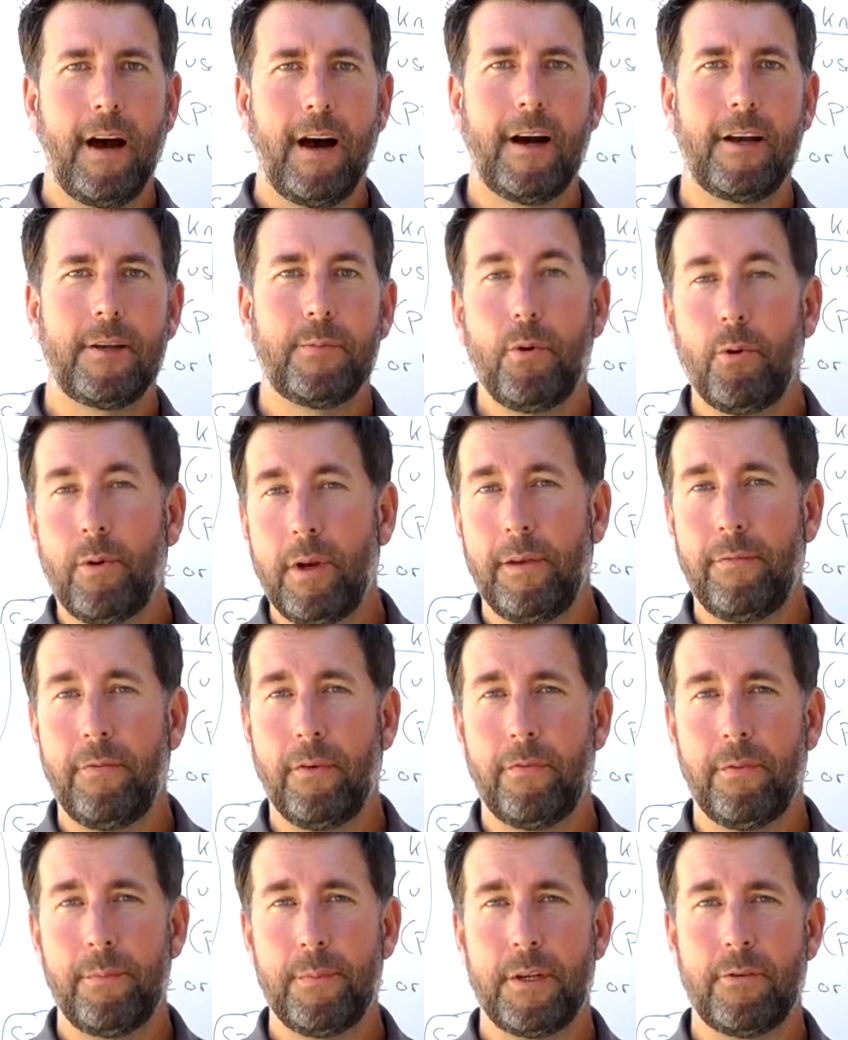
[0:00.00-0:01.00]
Hi, it's Paul
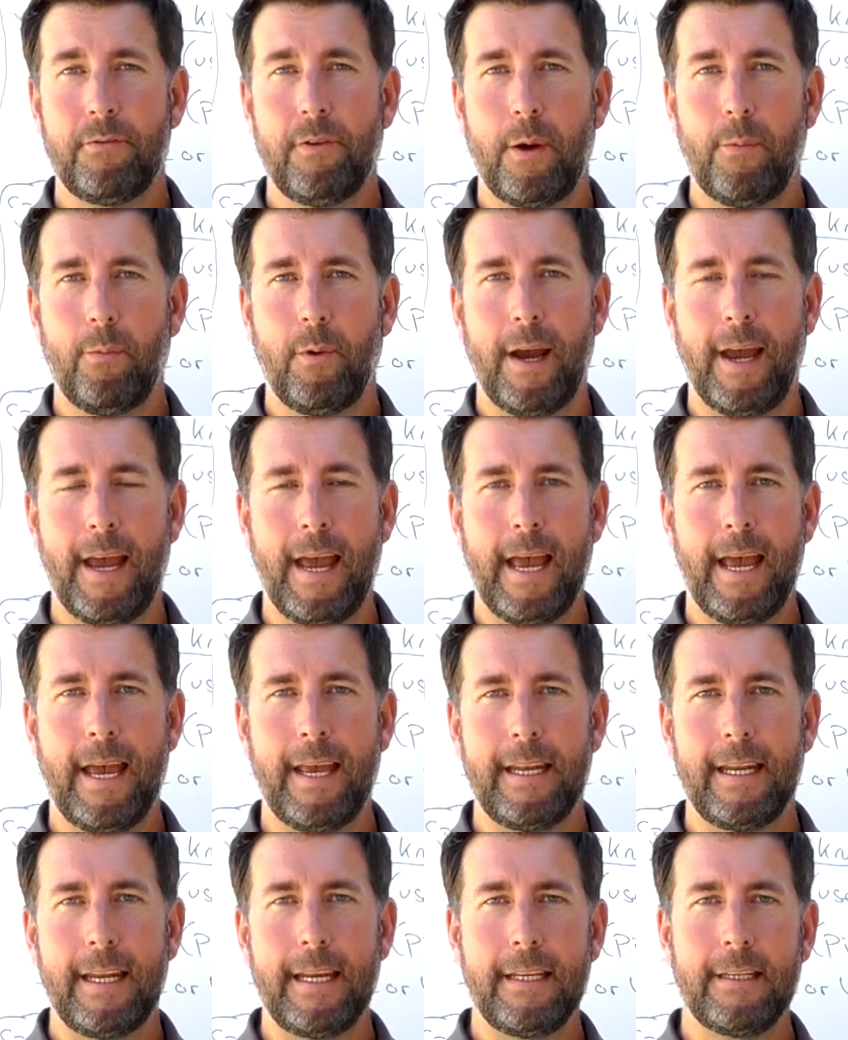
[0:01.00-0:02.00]
Clifford from Disruptware,
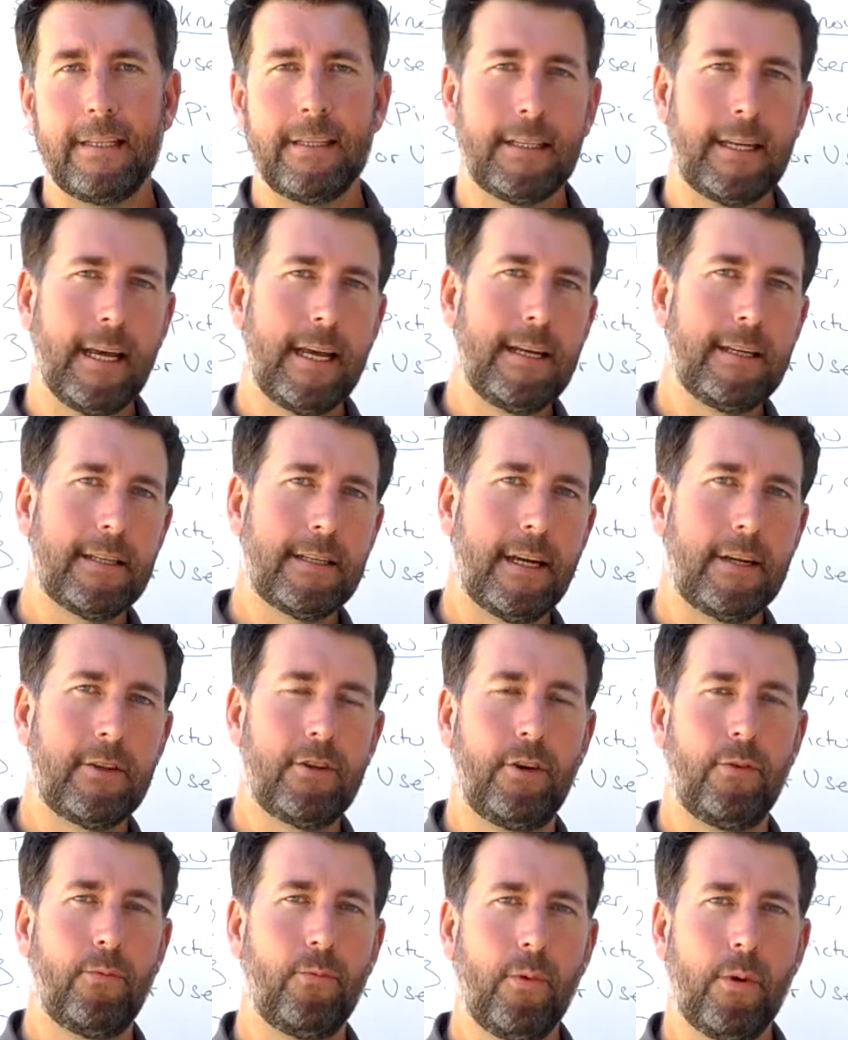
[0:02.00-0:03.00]
and in today's
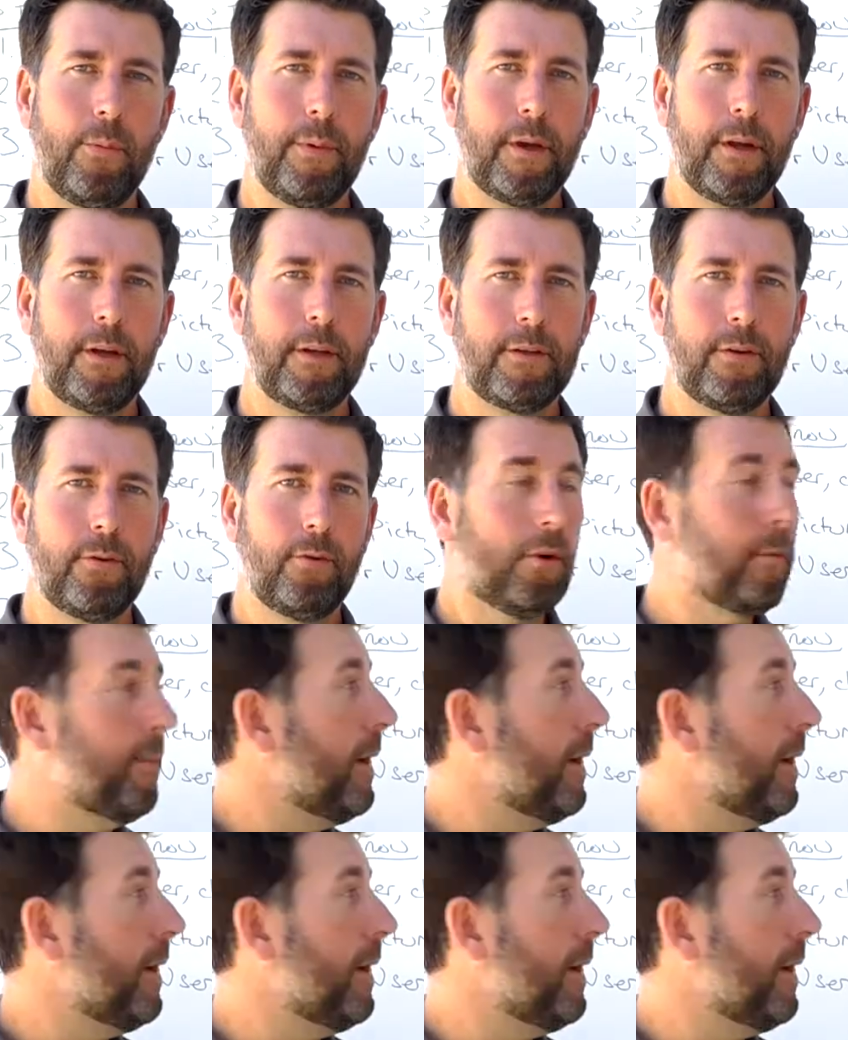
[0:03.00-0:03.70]
session what we're going to talk